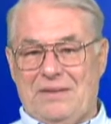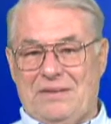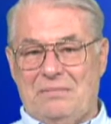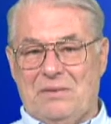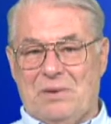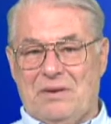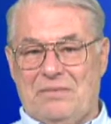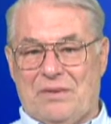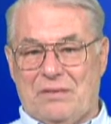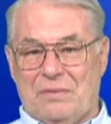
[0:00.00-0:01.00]
the Simsbury
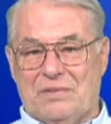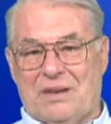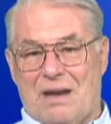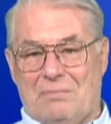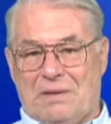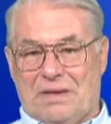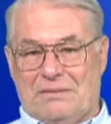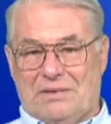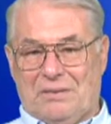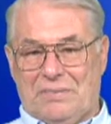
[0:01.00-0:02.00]
Farms
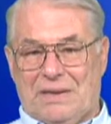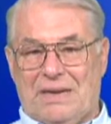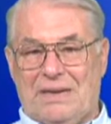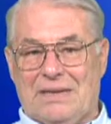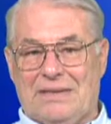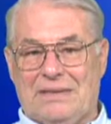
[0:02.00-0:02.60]
Complex Committee.